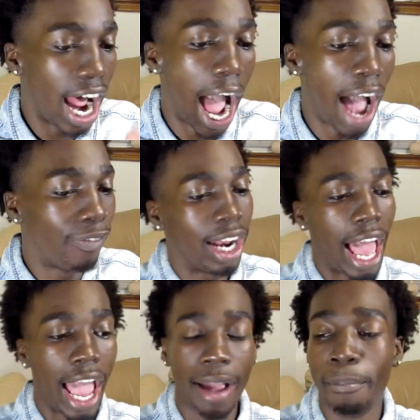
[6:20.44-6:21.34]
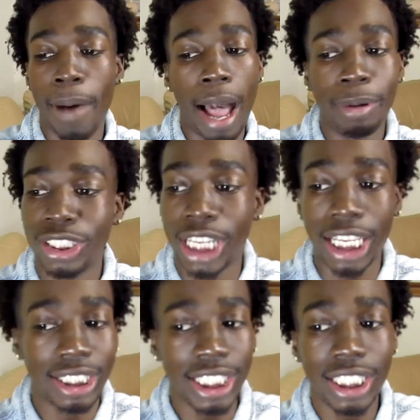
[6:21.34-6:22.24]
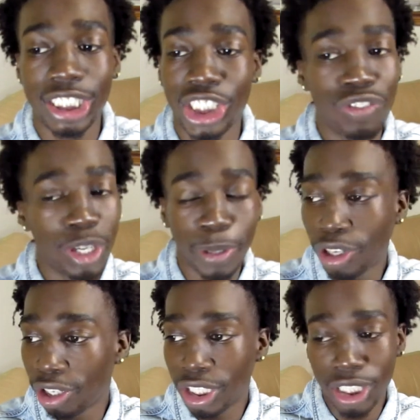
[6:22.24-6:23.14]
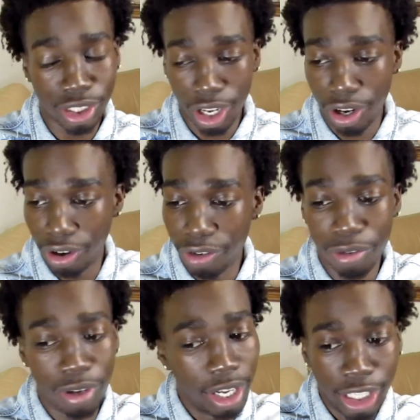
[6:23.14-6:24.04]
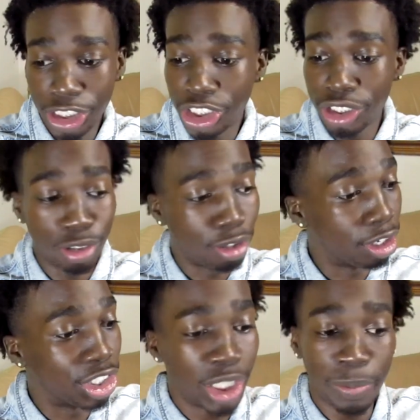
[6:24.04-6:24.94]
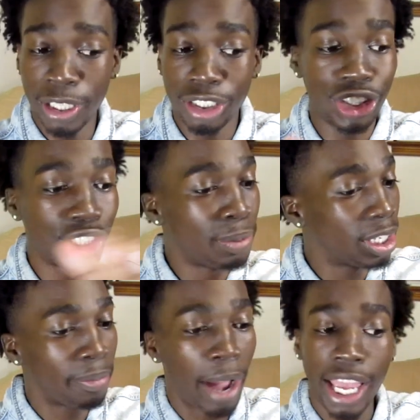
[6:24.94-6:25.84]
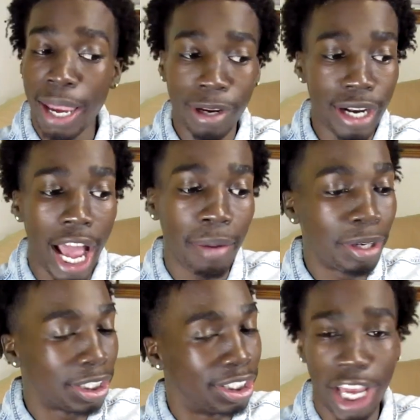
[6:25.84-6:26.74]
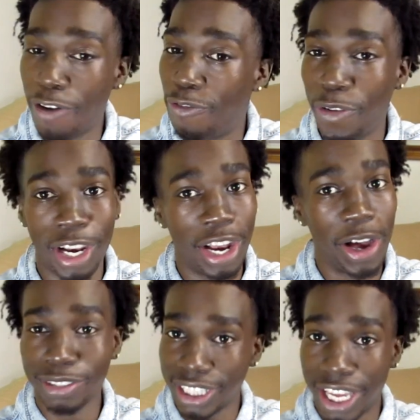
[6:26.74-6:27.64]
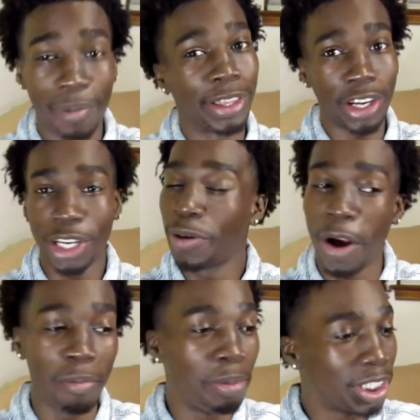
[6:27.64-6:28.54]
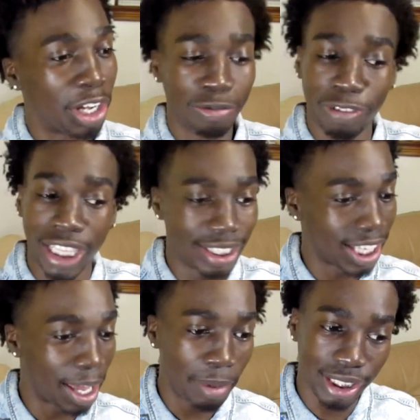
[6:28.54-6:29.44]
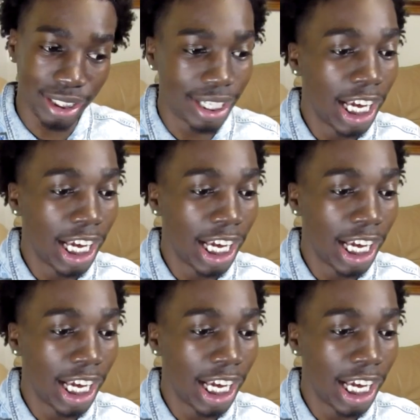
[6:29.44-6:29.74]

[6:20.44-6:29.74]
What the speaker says: I feel like my bitch JT, she finna be 30 years old. She been in Miami knocking bitches down for a long time. A 30-year-old bitch don't fight the same as a